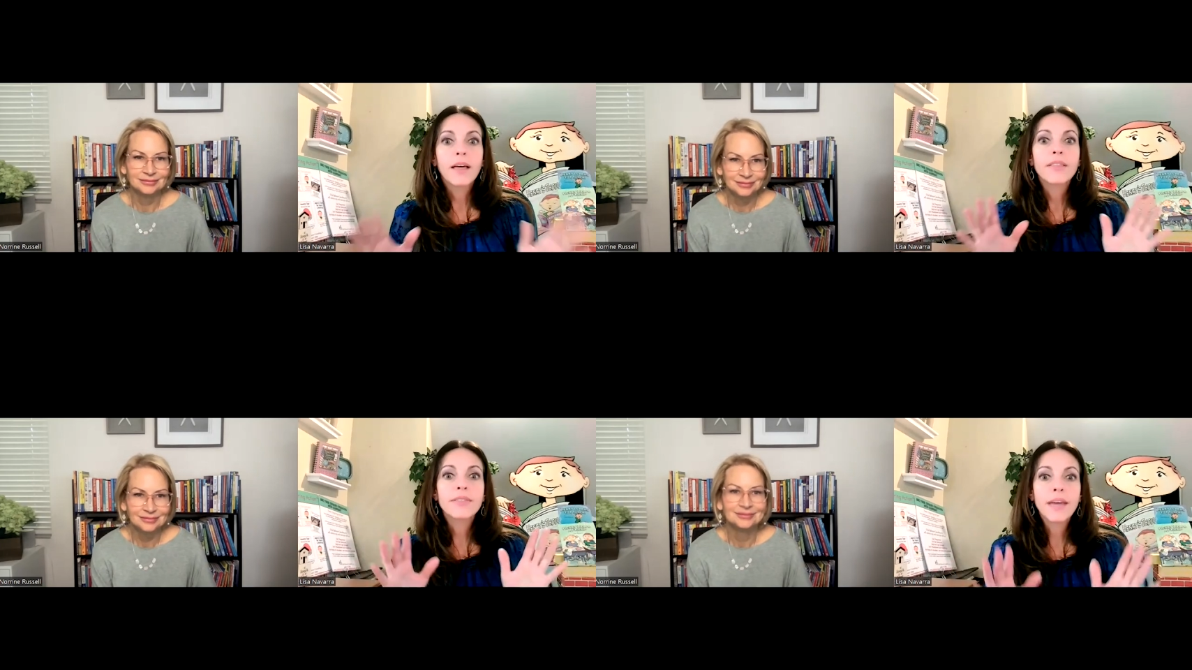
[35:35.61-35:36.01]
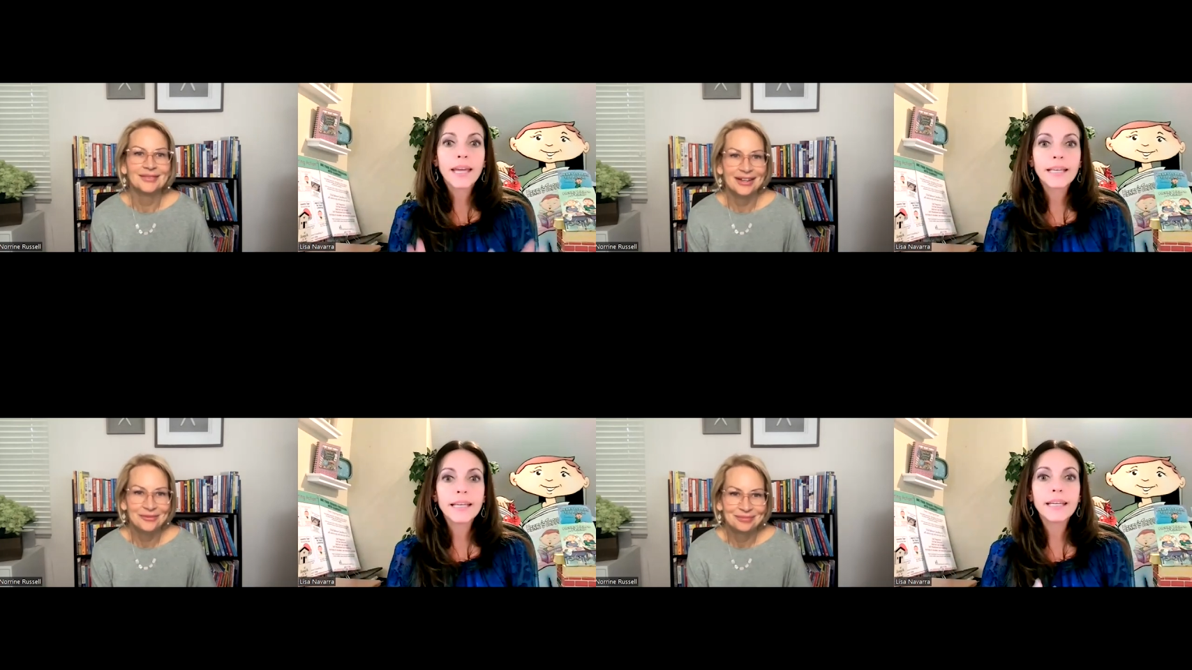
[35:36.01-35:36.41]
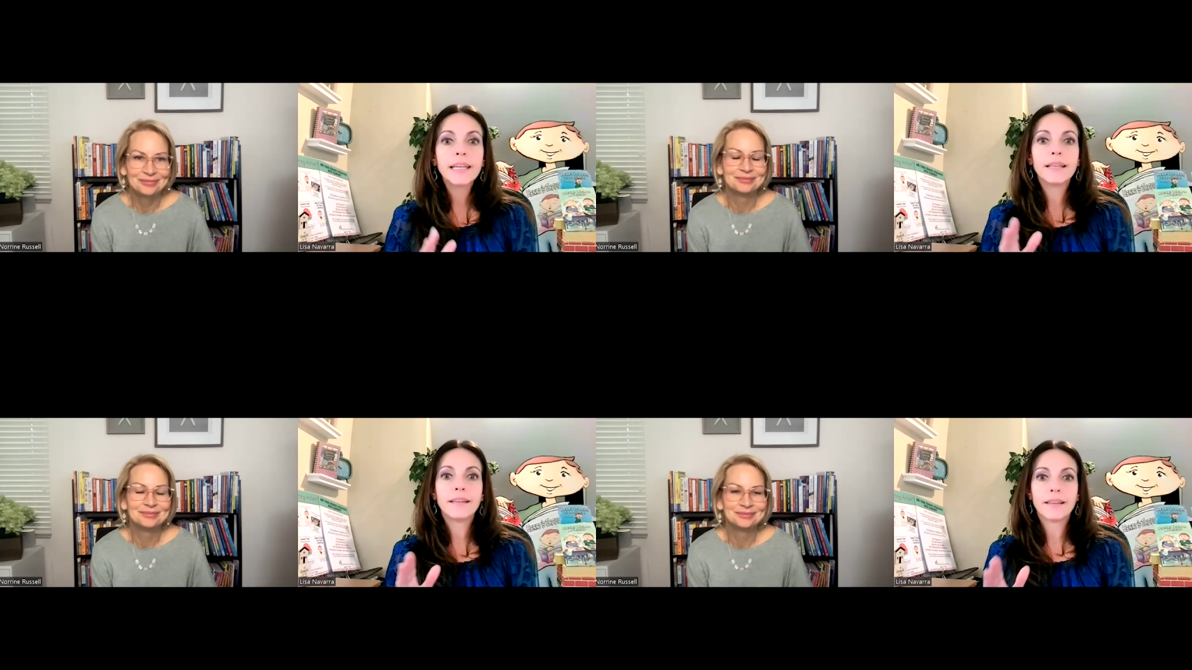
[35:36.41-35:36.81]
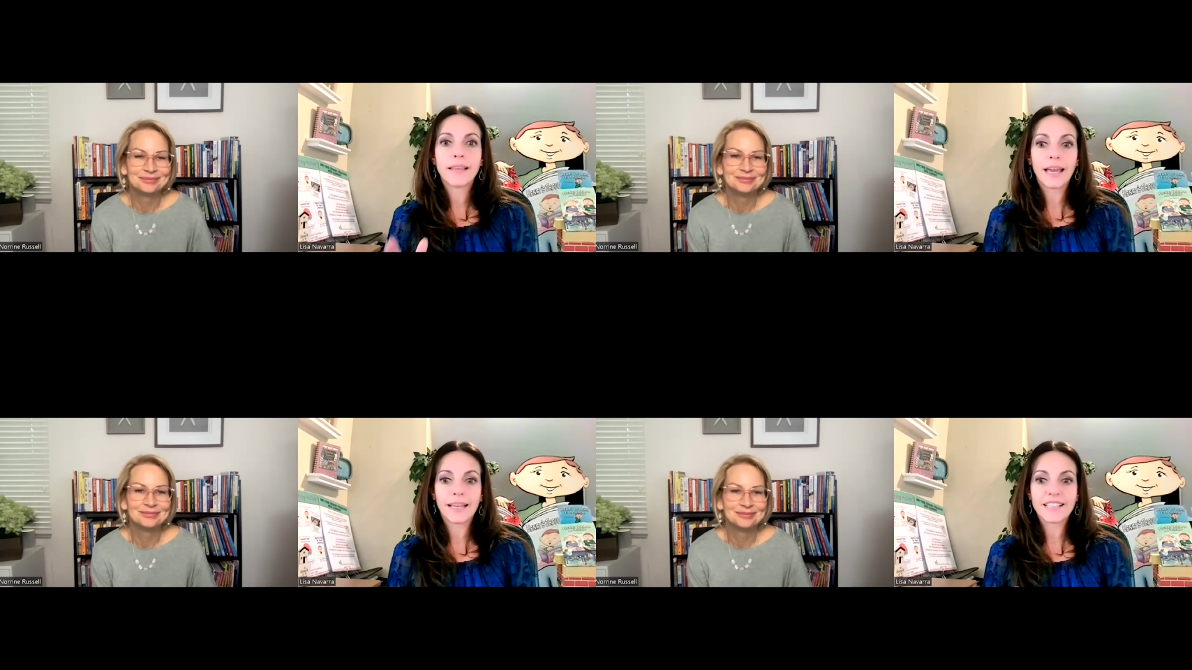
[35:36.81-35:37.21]
Speaker 1: they need
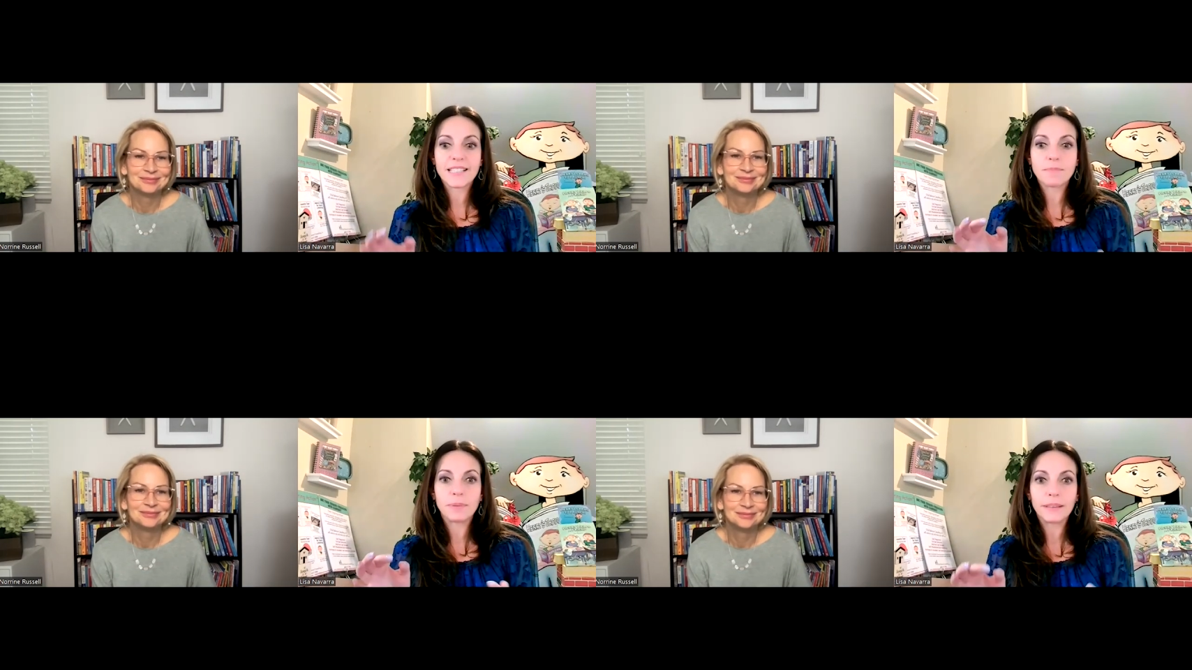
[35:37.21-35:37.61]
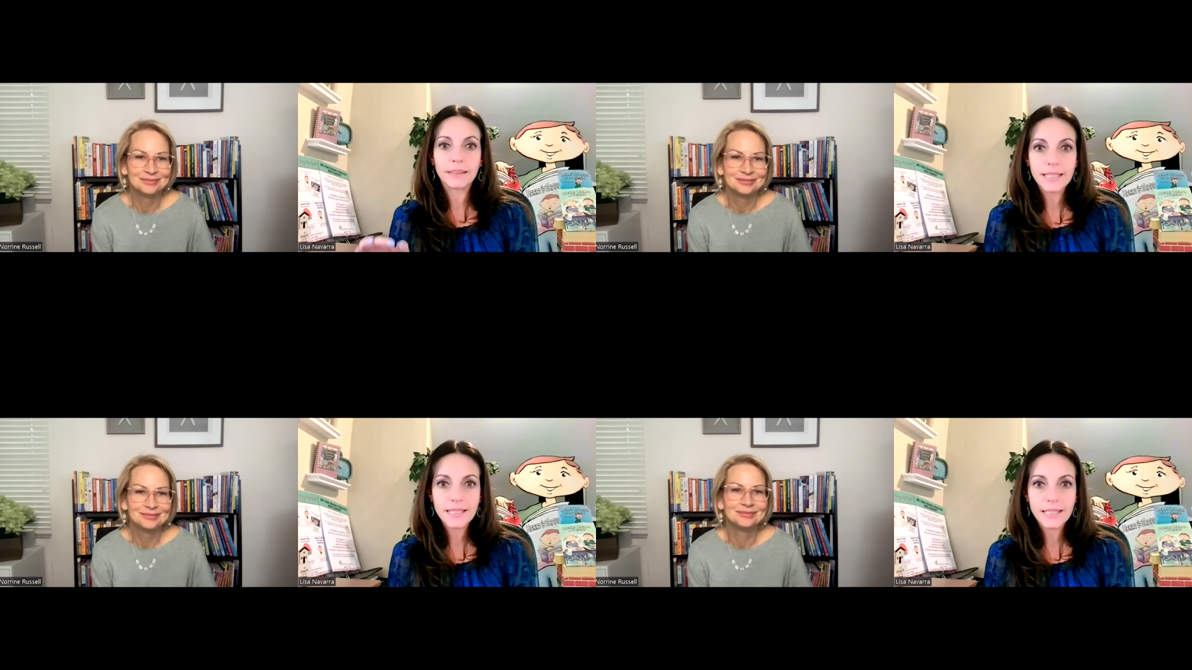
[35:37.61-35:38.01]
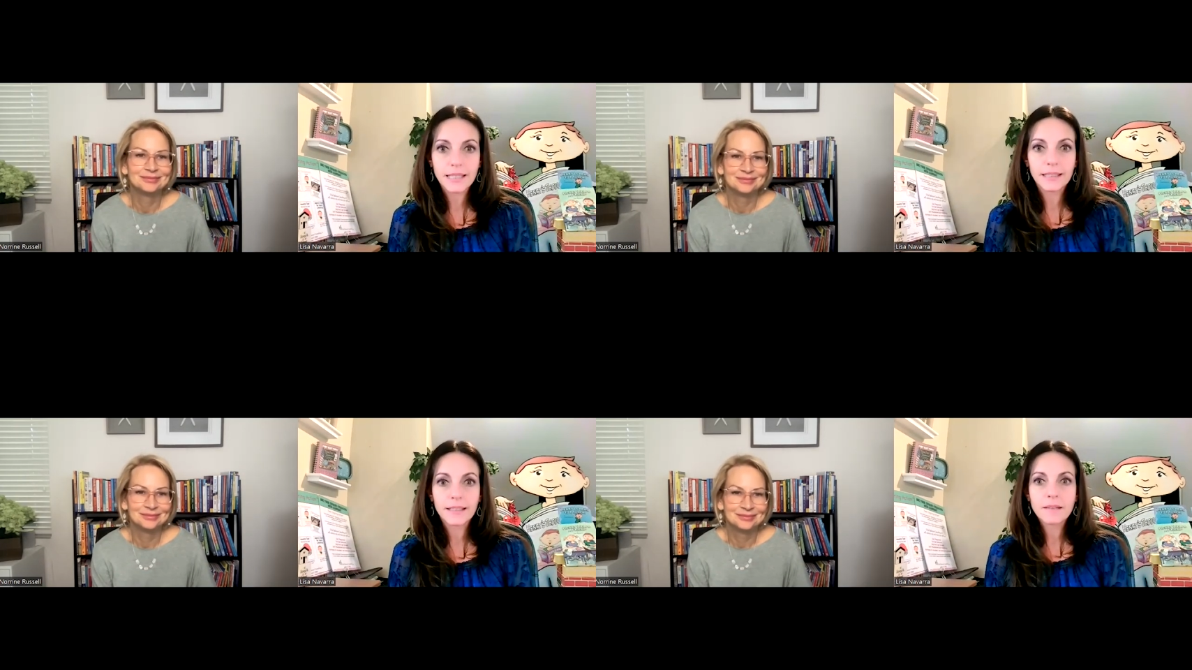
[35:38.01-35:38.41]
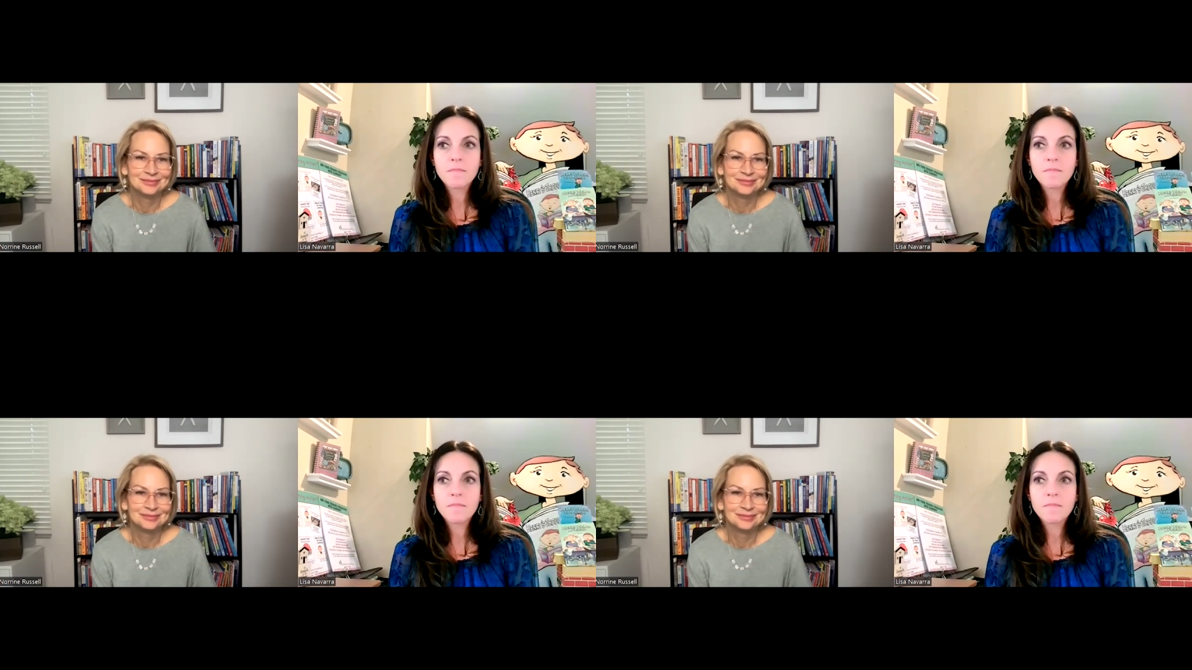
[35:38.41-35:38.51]
that explicit